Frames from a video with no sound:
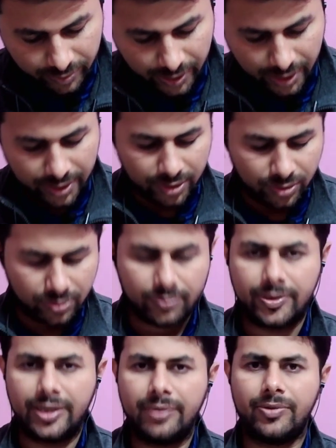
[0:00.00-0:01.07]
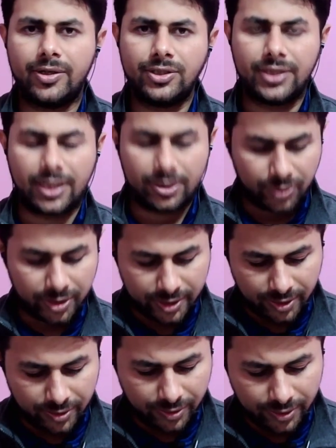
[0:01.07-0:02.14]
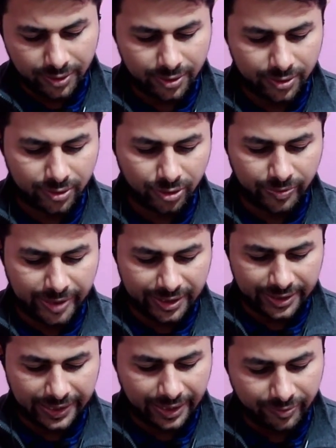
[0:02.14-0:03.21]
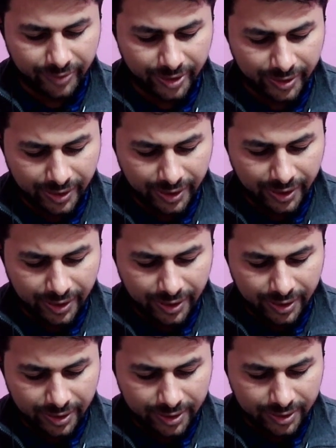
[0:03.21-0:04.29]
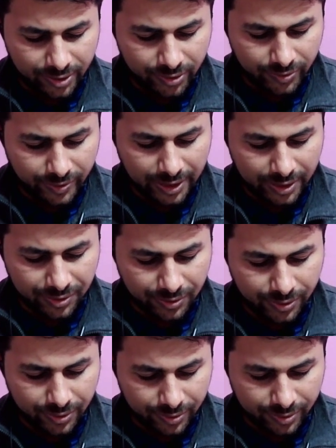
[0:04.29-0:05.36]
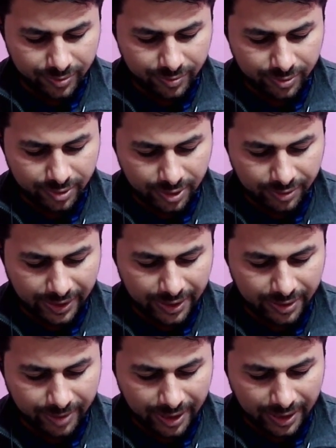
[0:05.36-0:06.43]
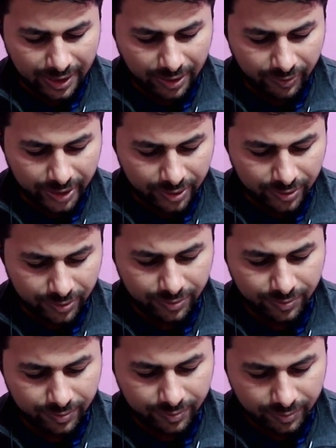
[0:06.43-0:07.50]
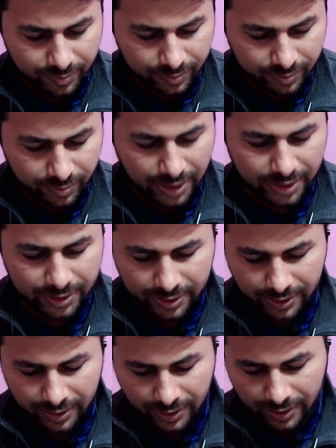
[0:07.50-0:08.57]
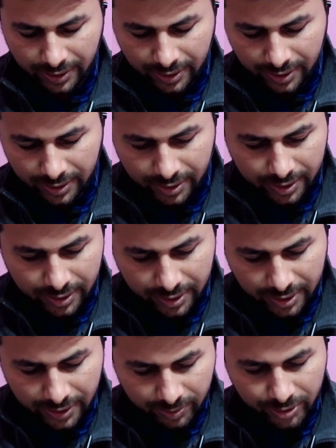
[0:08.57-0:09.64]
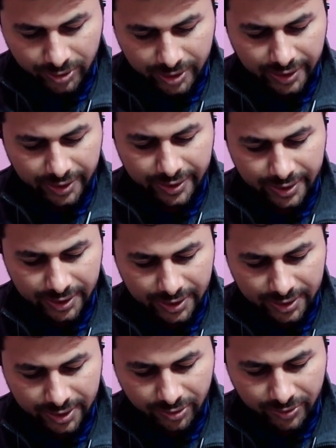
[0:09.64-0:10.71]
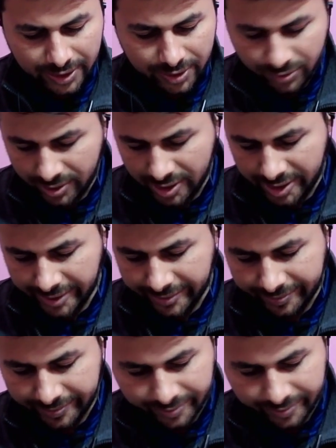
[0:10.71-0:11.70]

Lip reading: Work done to bring first charge was 0. To bring second one is Q1 Q2 divided by R12 plus W3 is Q1 Q3